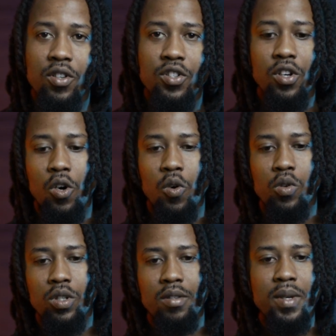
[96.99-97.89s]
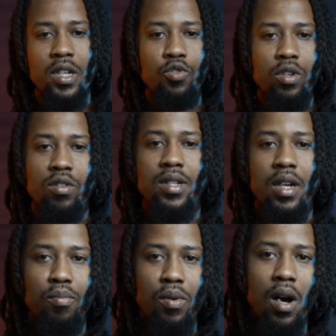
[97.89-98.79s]
So to me, trigger is not
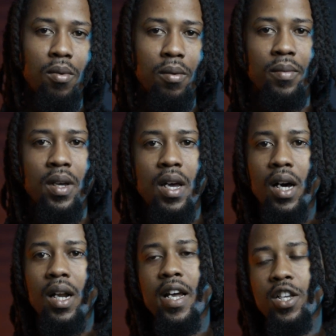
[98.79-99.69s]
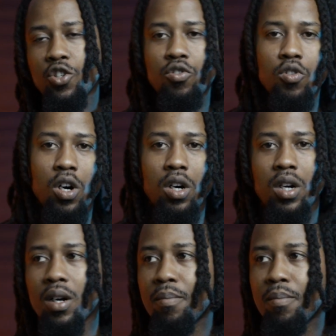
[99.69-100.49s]
a problem unless you are